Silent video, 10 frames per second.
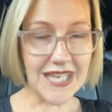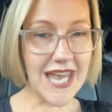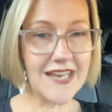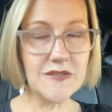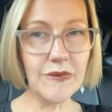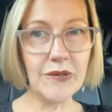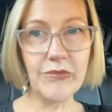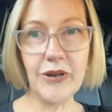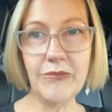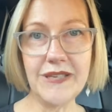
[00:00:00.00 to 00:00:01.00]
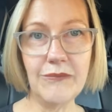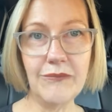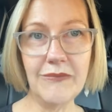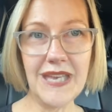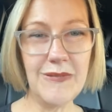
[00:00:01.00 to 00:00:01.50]
He has one probably
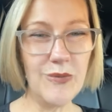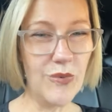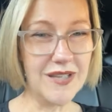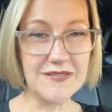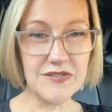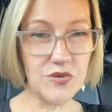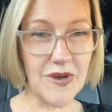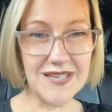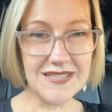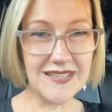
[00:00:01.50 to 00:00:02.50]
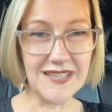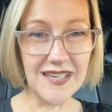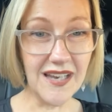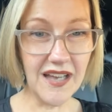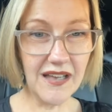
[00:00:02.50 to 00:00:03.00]
maybe once or twice a
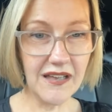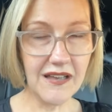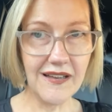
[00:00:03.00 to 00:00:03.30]
year.